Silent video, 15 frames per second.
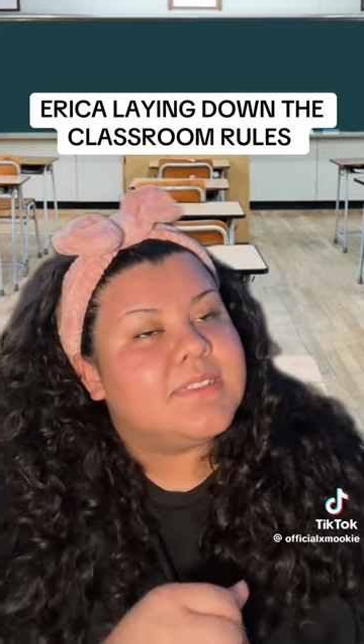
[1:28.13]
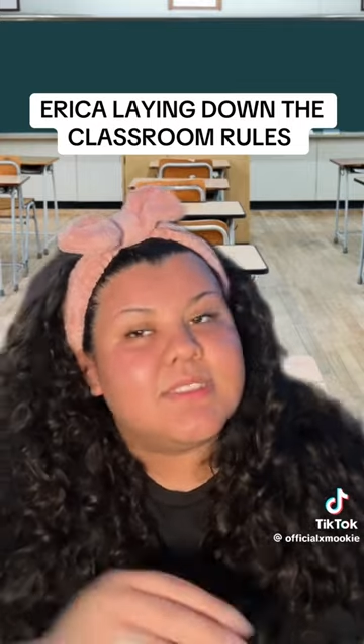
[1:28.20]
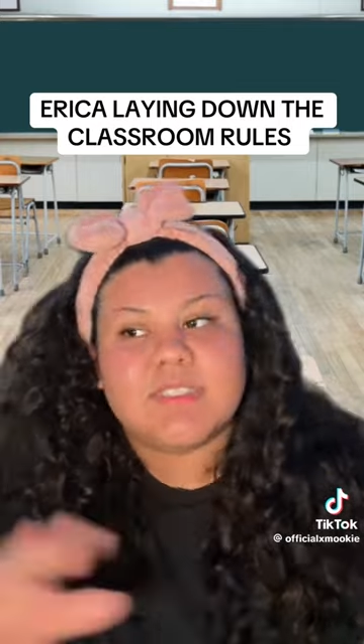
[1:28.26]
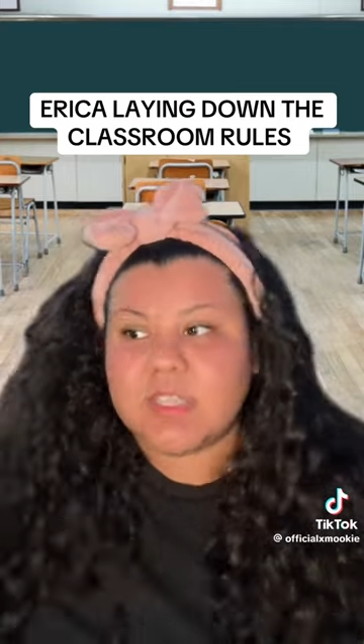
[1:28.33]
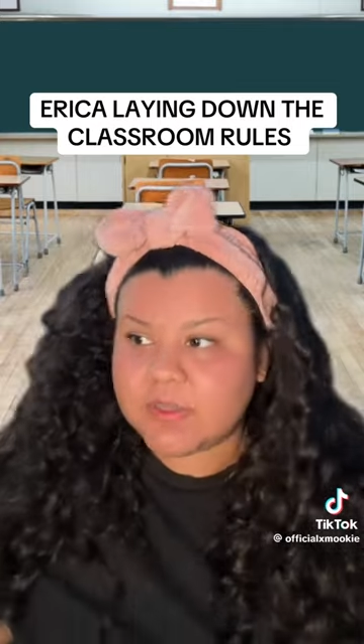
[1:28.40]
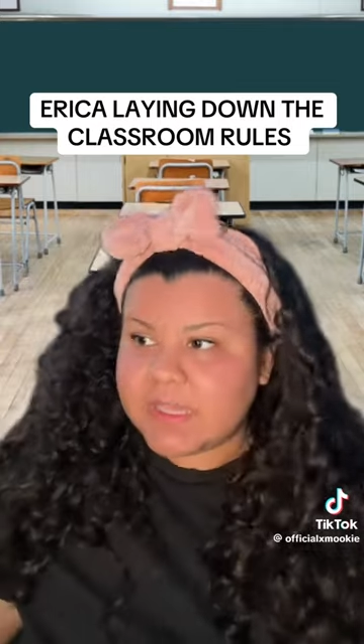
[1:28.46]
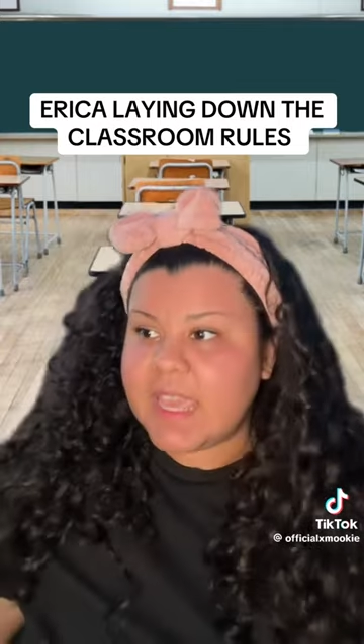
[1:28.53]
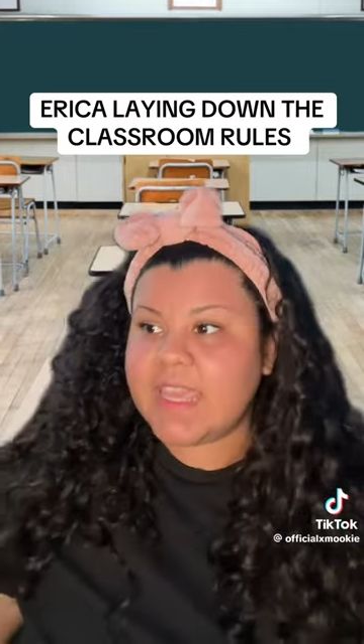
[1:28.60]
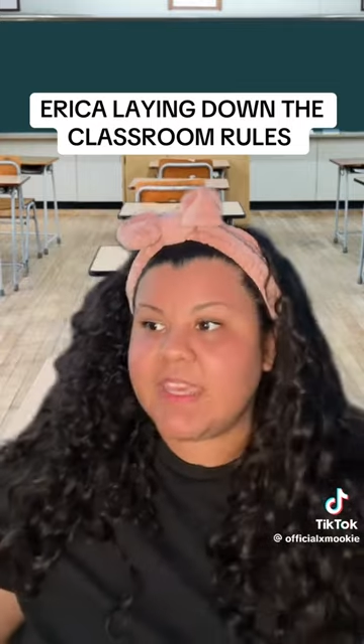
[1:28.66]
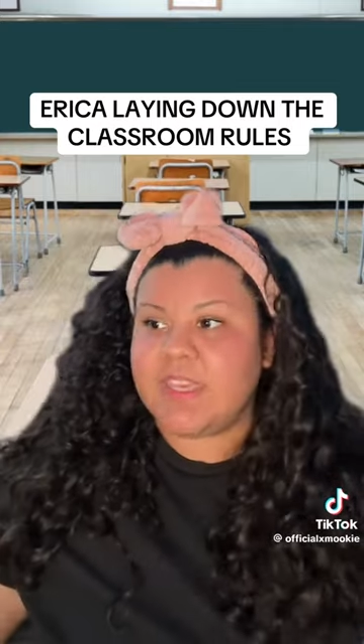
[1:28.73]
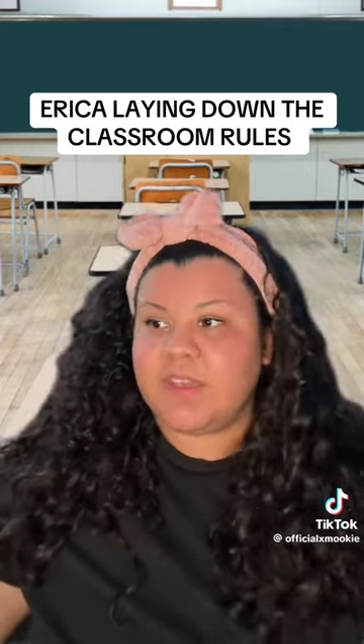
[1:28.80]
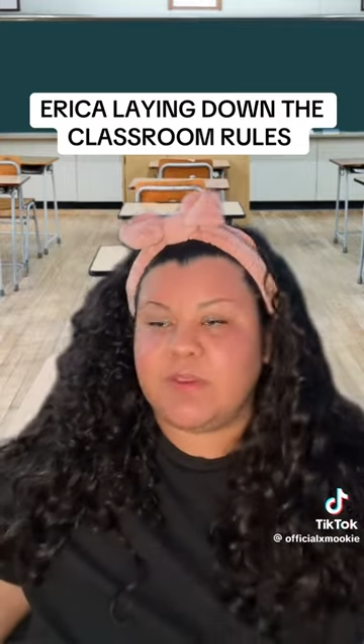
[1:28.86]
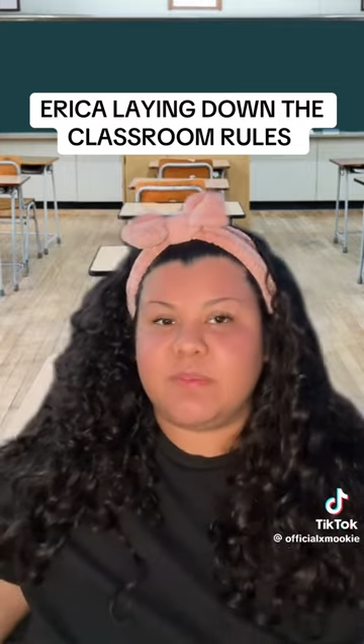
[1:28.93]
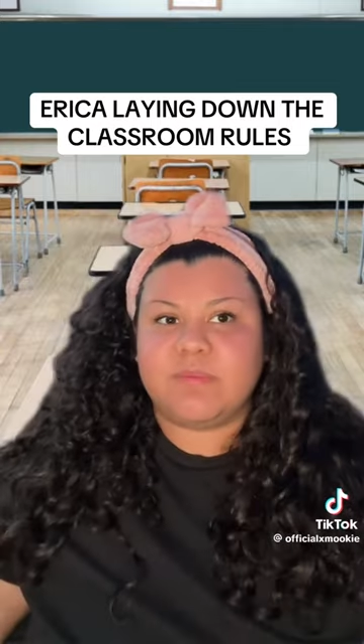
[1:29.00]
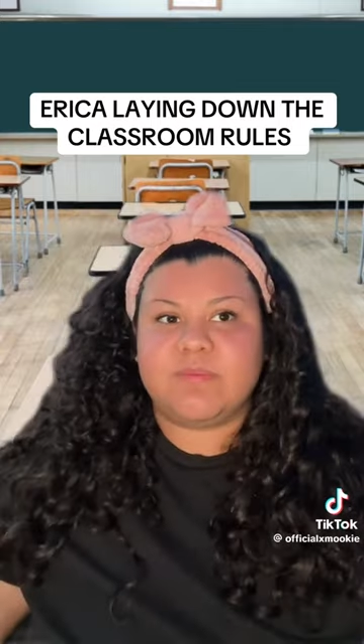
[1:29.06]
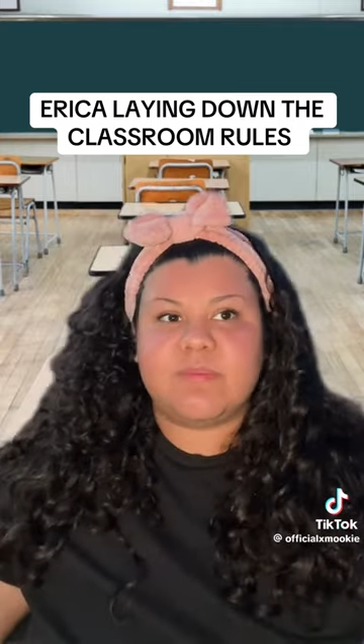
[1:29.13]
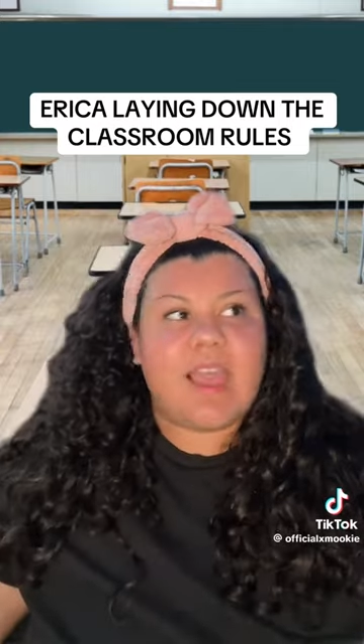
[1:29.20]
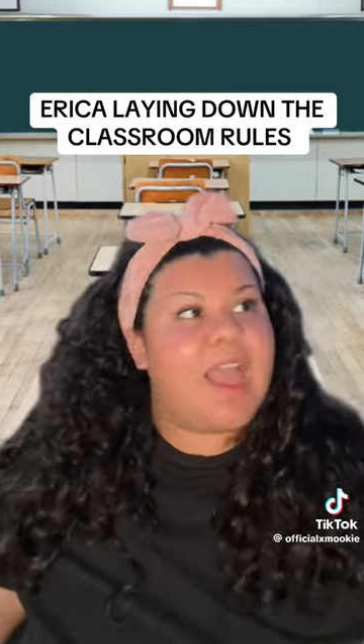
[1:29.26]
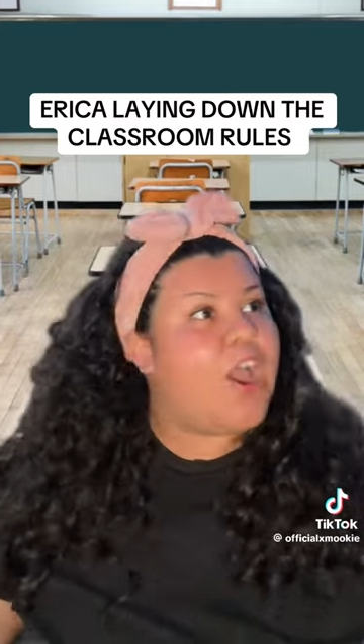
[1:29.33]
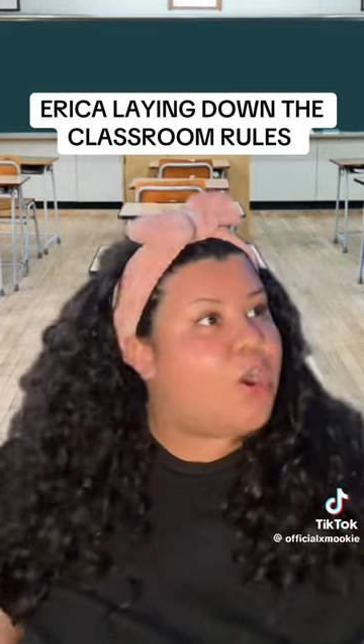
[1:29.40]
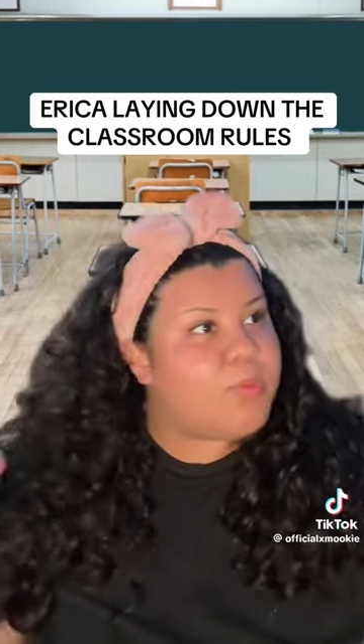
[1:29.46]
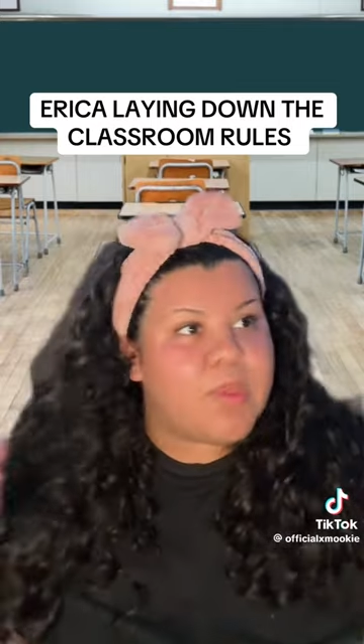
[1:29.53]
So thank you.
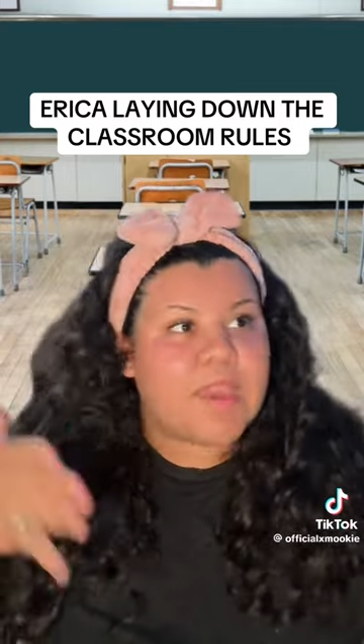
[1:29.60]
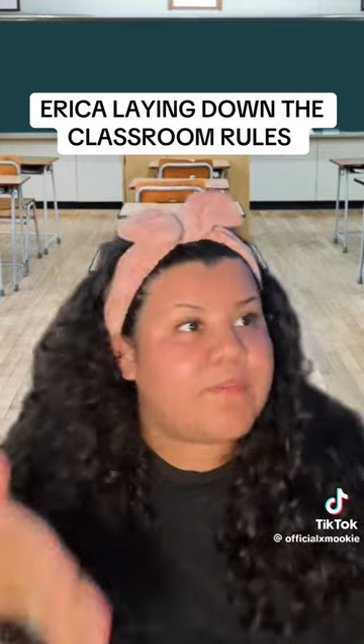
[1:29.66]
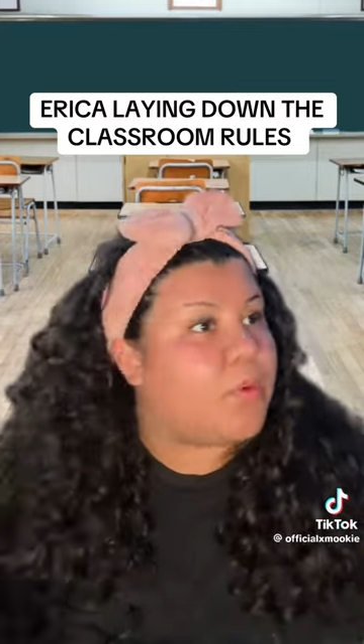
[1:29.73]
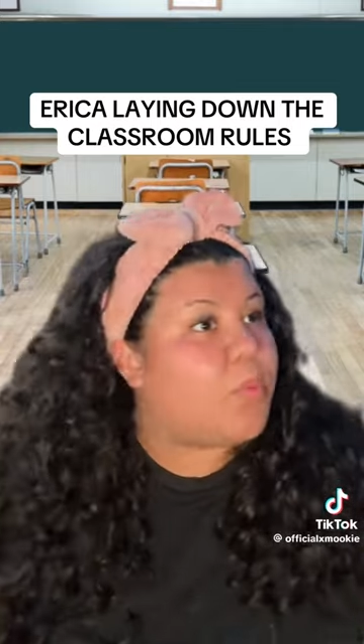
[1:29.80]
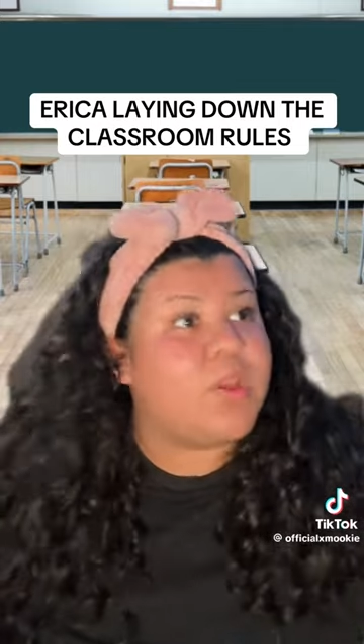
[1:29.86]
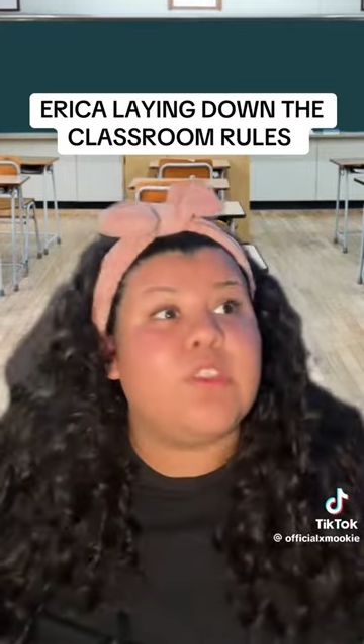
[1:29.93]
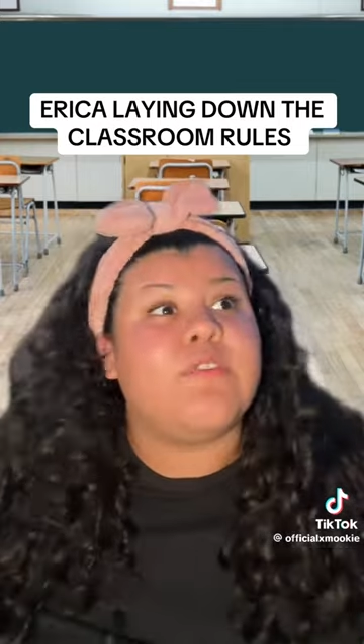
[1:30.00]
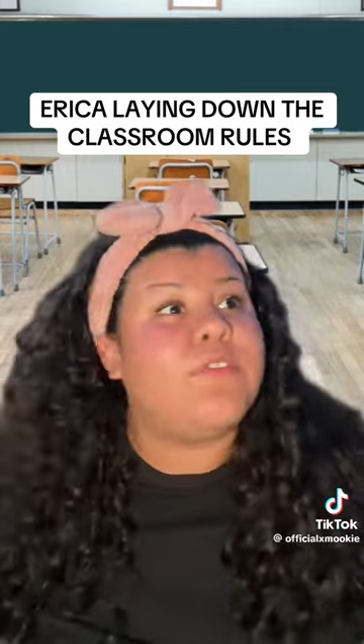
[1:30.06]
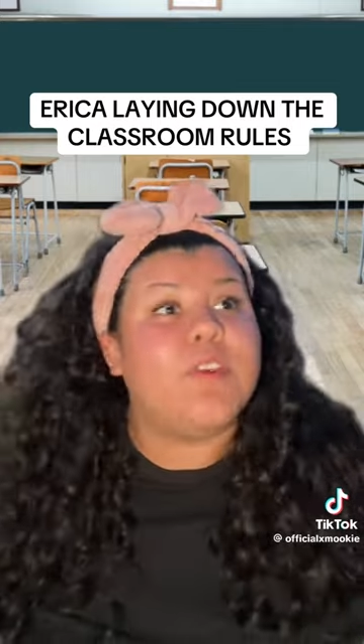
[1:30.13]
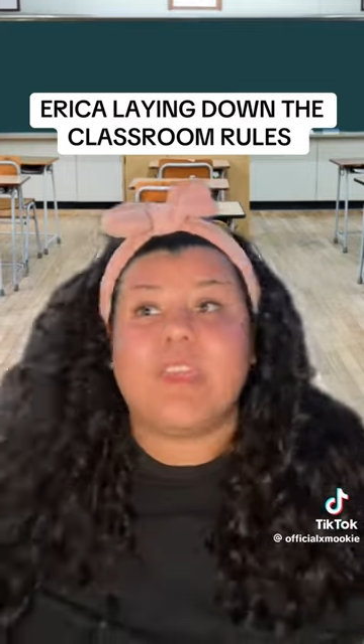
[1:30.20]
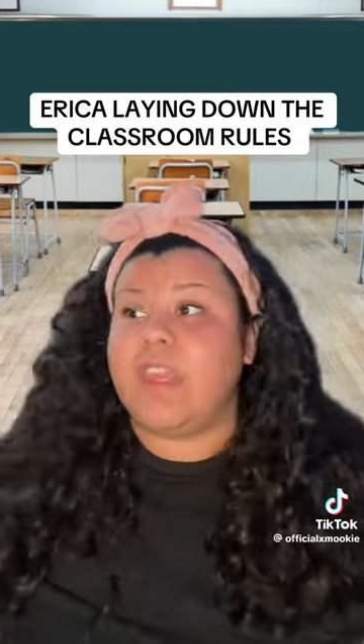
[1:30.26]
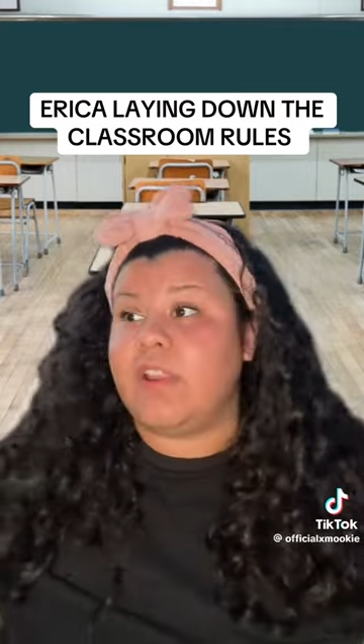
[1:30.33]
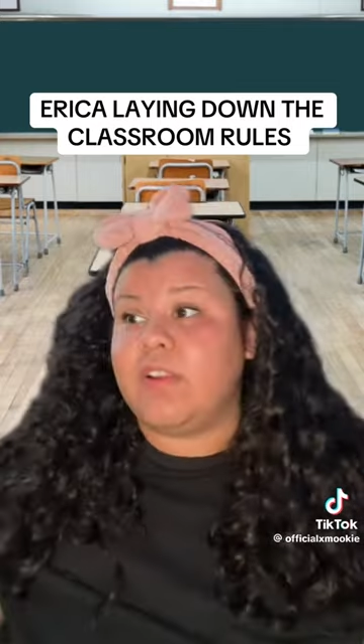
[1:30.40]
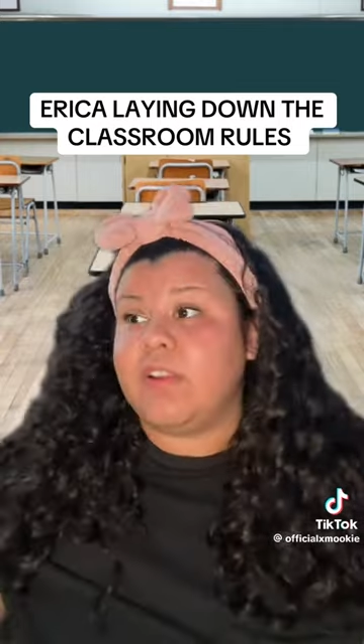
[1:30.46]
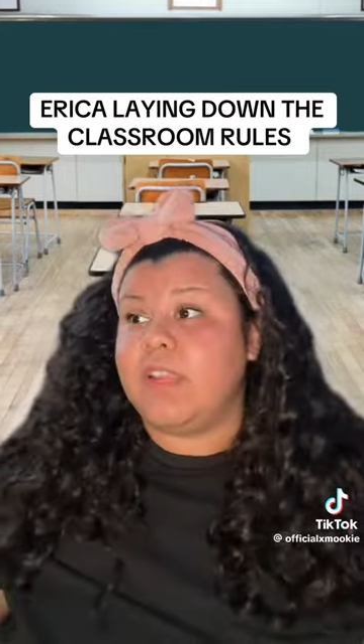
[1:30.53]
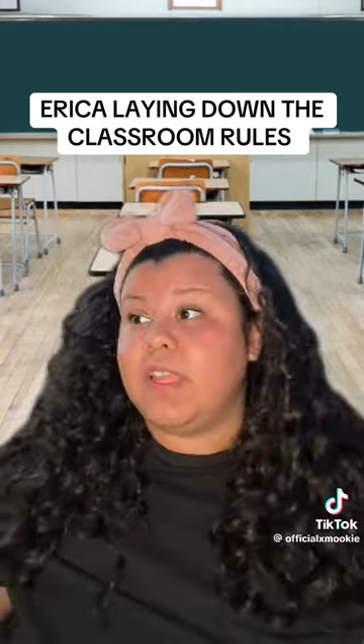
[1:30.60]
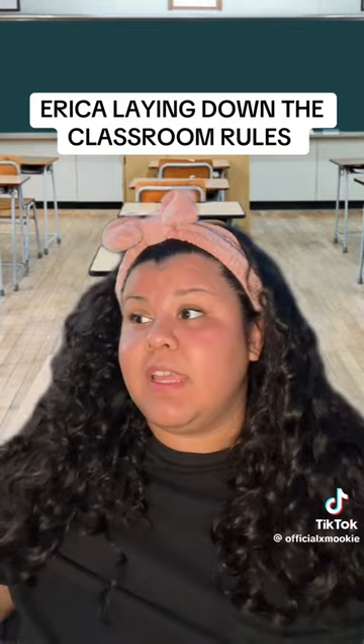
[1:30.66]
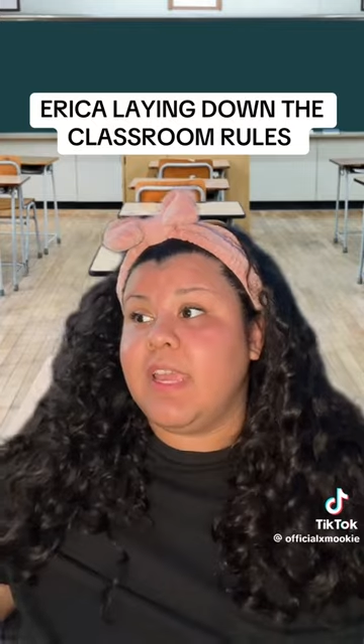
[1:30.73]
I hope you have a wonderful year